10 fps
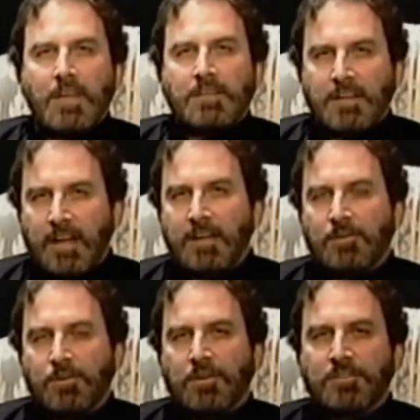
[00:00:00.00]
Tonight,
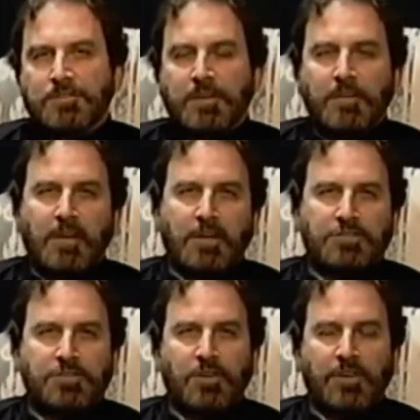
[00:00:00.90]
we're going to speak about a
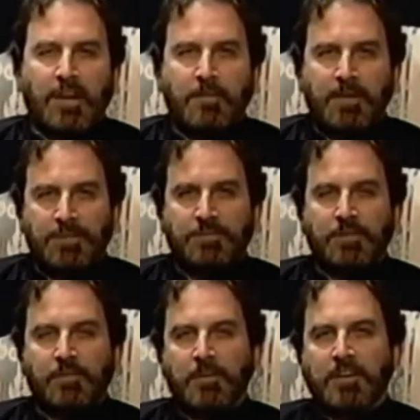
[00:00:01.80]
show that I'll bet you
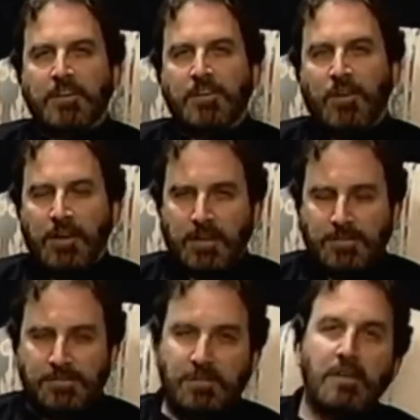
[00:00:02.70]
everybody in the
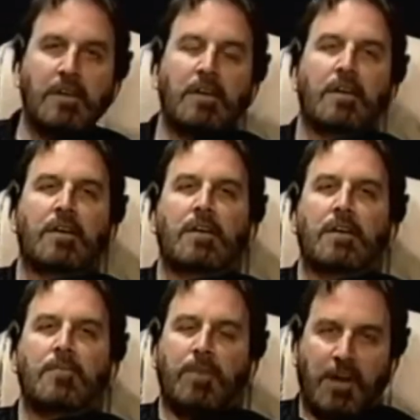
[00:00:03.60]
audience,
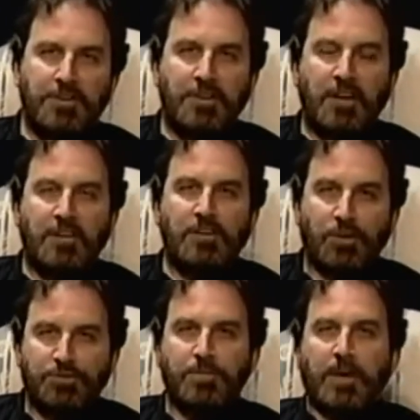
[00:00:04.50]
bar none,
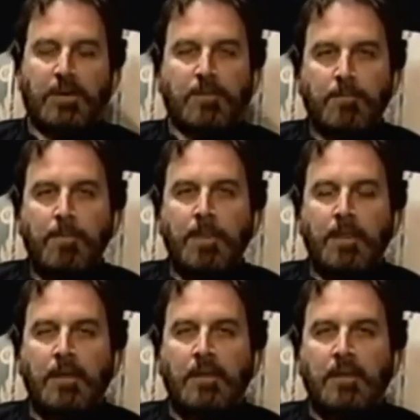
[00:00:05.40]
knows about.
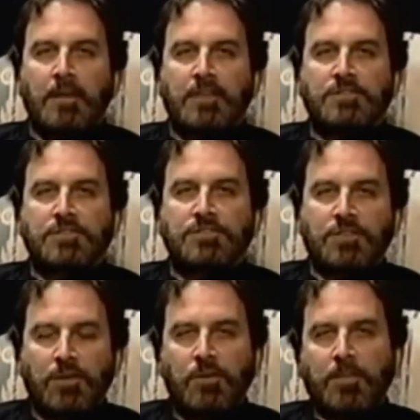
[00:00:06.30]
It's a
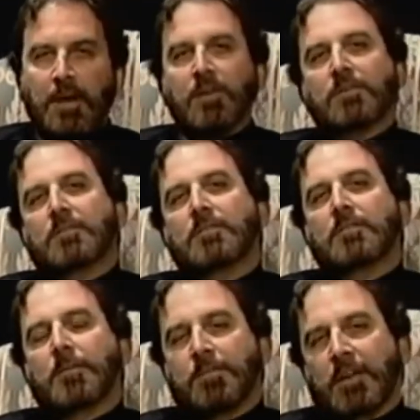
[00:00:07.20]
show about
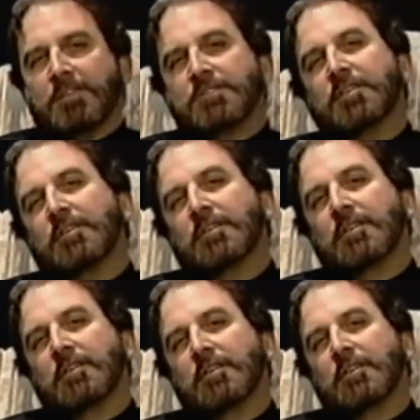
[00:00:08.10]
a place in
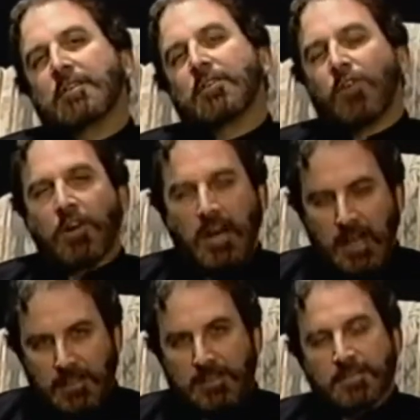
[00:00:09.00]
Long
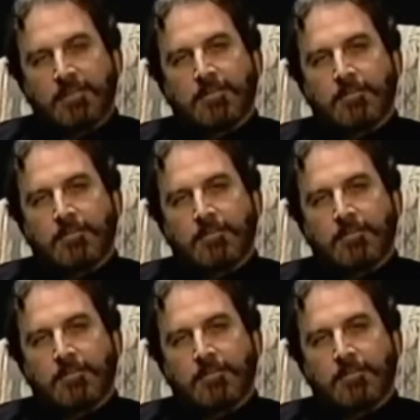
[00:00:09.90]
Island,